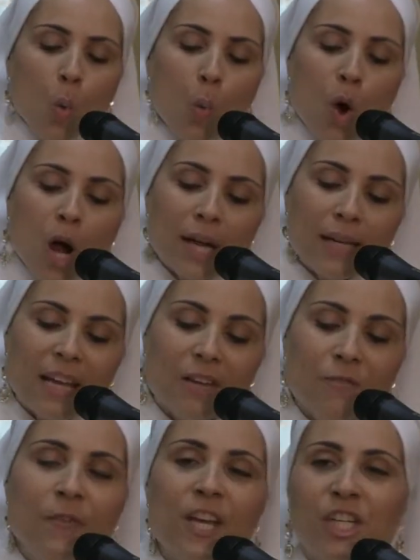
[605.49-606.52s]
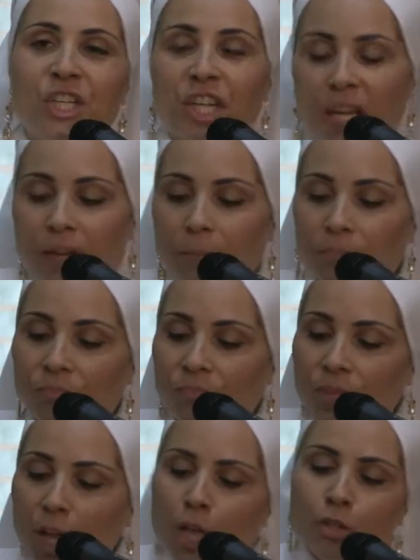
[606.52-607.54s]
One, envision it.
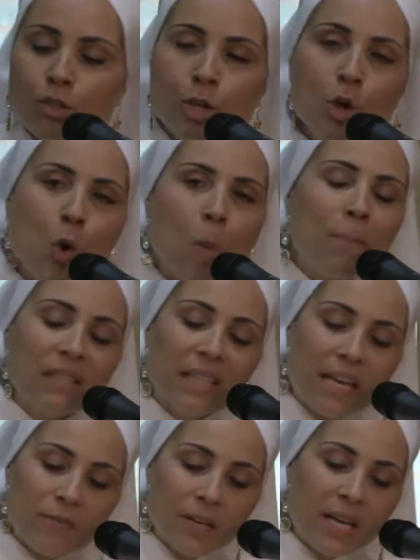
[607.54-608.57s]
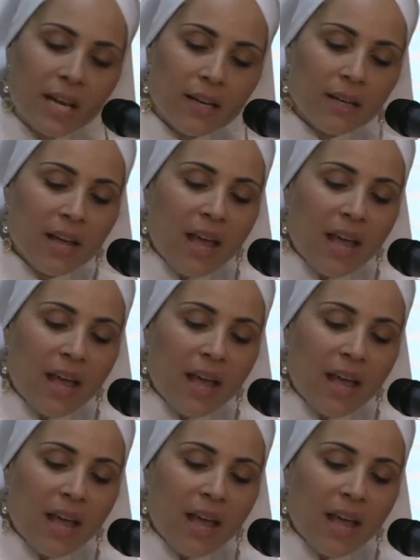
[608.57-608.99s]
Two, believe in it.